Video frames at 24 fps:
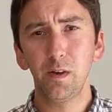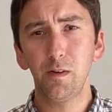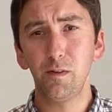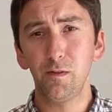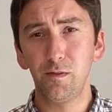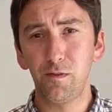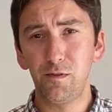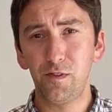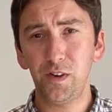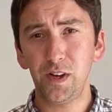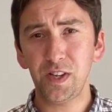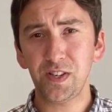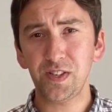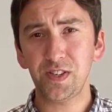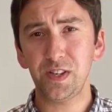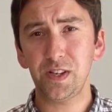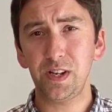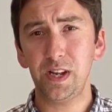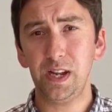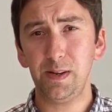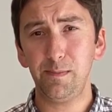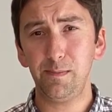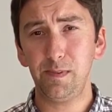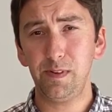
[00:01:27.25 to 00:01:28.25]
First,
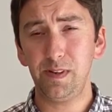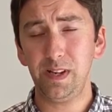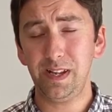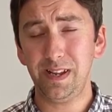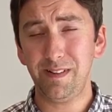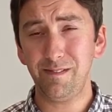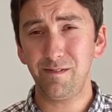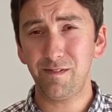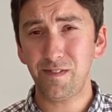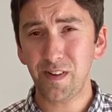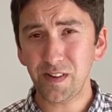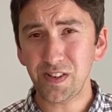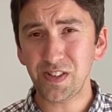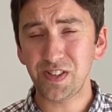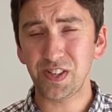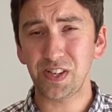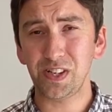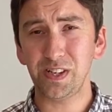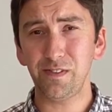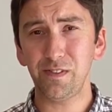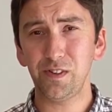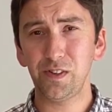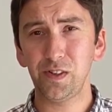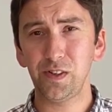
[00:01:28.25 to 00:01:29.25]
and very
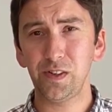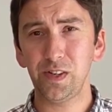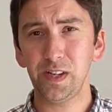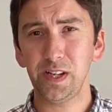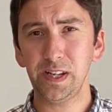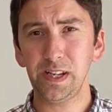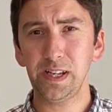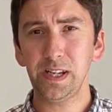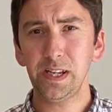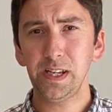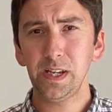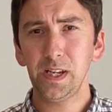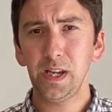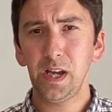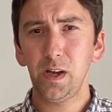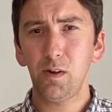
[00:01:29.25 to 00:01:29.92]
significantly,